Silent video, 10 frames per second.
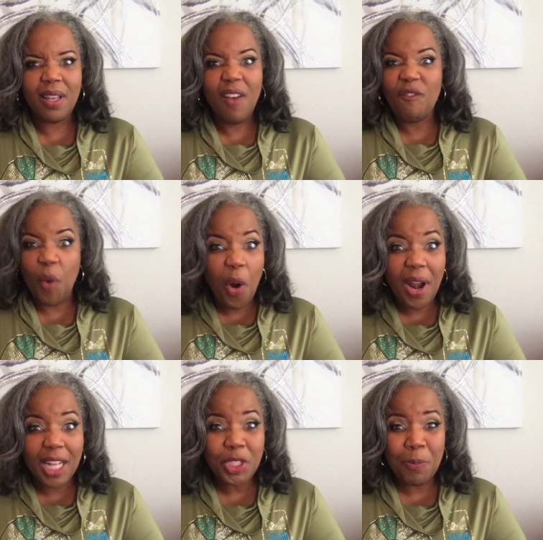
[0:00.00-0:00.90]

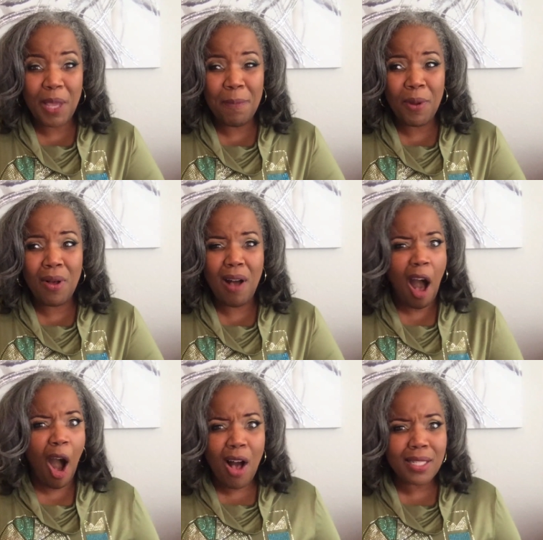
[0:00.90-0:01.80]
400 people
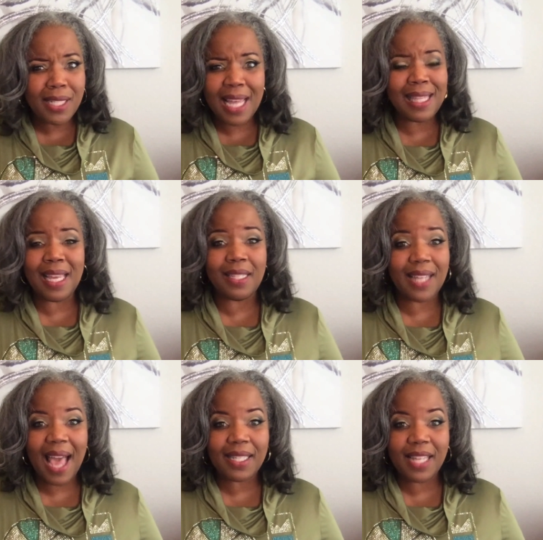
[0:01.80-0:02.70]
all say the
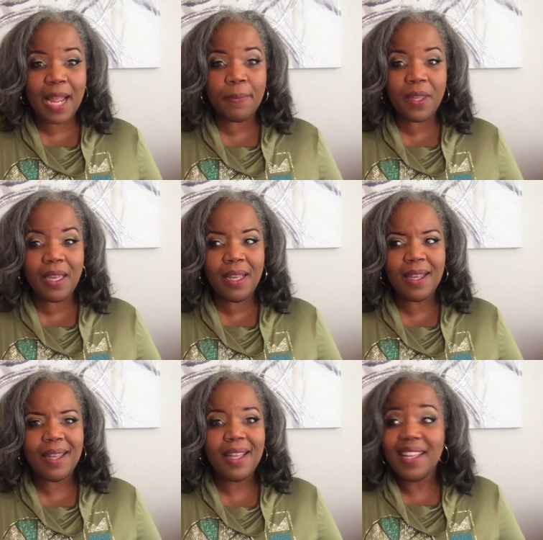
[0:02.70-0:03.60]
exact same thing?
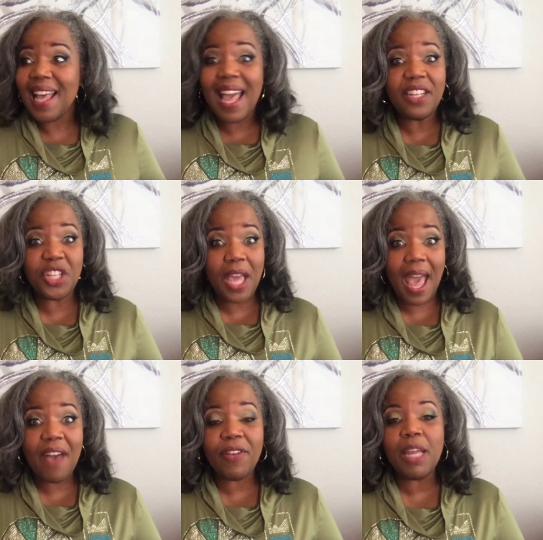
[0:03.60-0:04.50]
Hey, do you
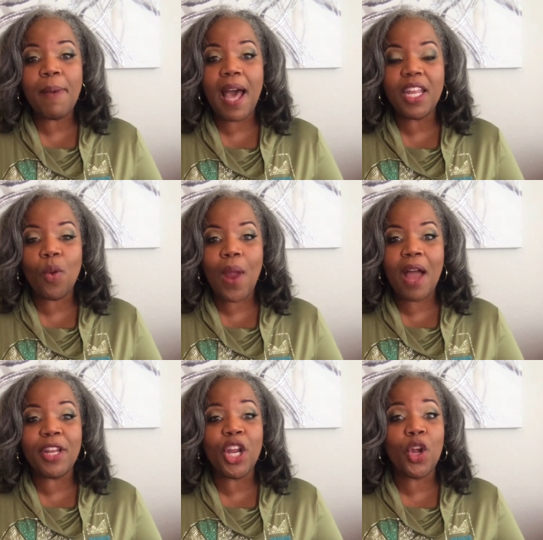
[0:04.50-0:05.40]
have anybody
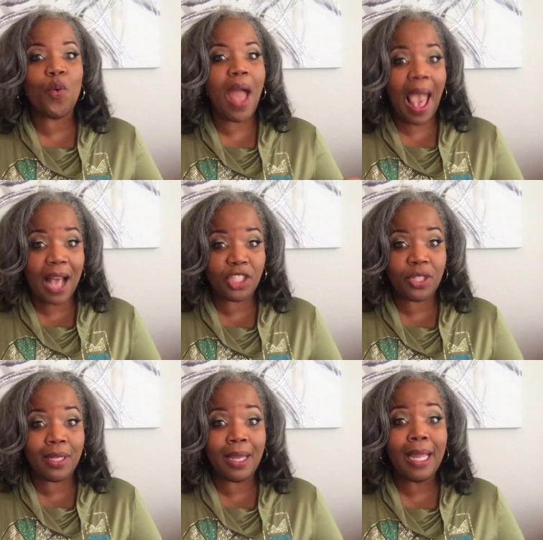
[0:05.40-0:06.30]
around here who
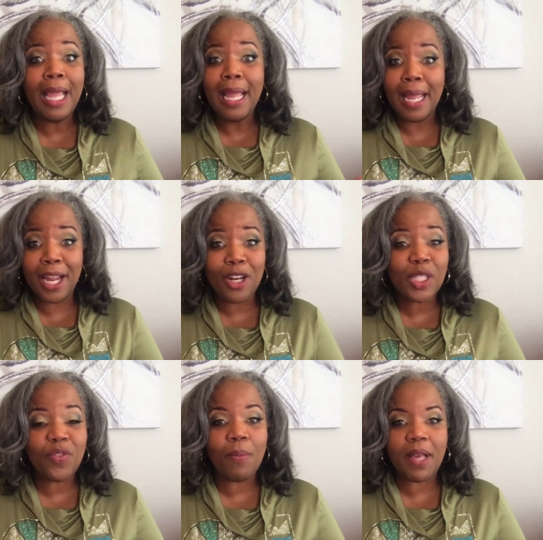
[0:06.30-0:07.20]
actually
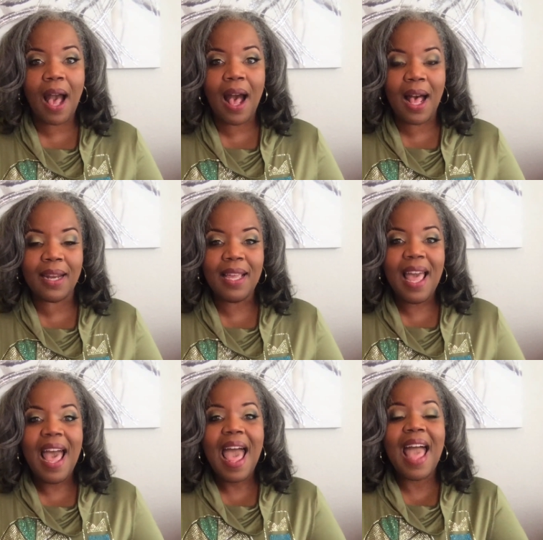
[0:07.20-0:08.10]
hears from God?
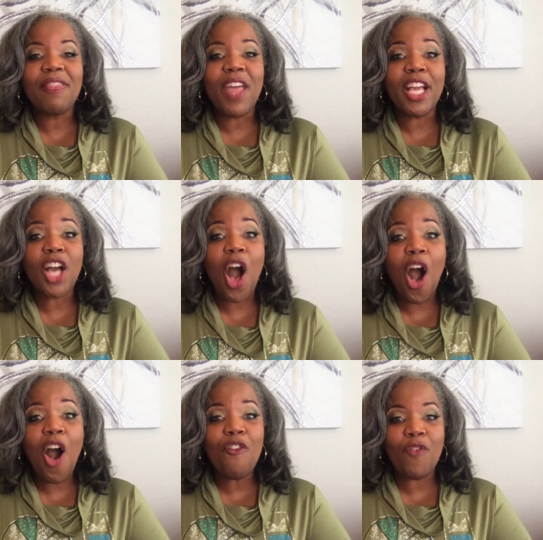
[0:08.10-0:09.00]
And they
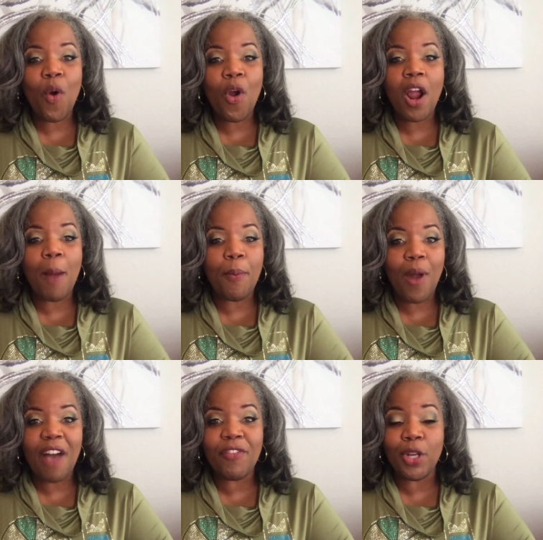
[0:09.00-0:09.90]
call for a
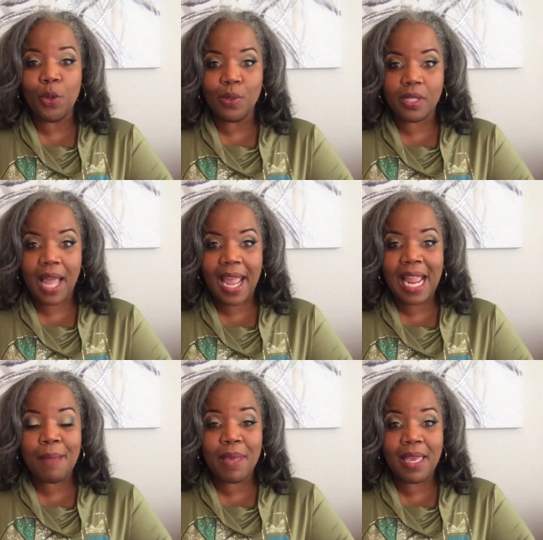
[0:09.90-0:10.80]
prophet whose
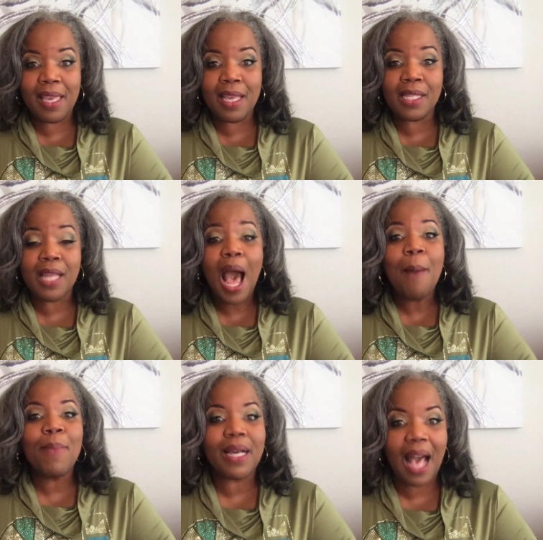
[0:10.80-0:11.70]
name is
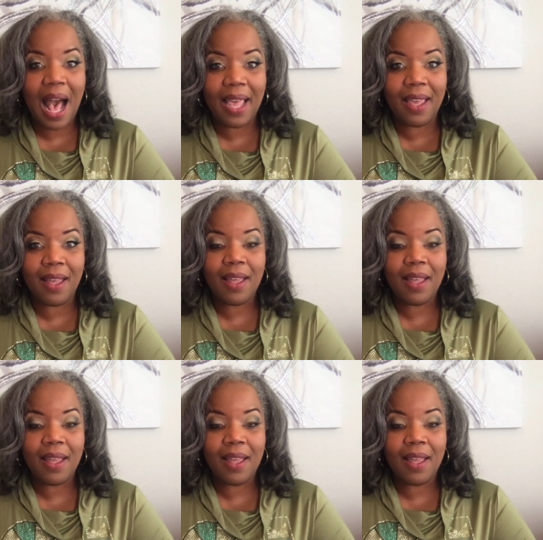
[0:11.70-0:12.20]
Micaiah.